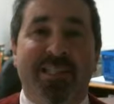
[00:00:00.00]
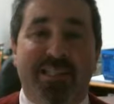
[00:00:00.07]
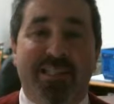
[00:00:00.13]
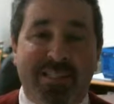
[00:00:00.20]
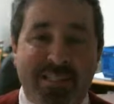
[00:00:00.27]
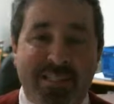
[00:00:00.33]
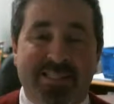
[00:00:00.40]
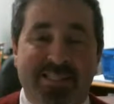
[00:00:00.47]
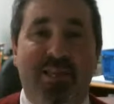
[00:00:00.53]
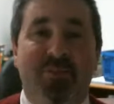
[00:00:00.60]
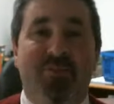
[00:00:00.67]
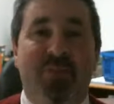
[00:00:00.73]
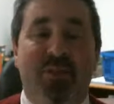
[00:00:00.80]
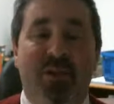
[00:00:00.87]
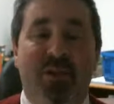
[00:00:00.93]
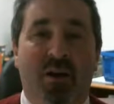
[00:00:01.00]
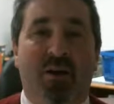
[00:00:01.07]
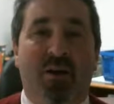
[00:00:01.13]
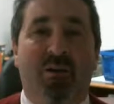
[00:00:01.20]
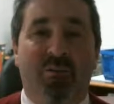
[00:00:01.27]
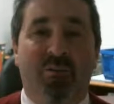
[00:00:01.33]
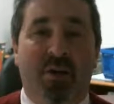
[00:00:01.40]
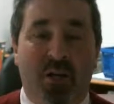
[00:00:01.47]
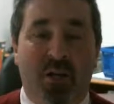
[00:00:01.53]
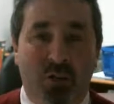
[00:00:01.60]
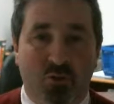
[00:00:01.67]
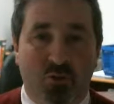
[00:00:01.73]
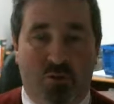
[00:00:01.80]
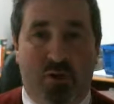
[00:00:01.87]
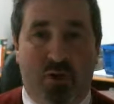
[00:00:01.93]
and the safety of a
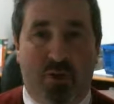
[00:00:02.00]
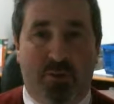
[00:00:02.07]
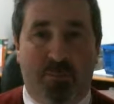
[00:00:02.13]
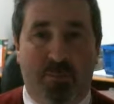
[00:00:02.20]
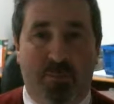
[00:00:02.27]
drug.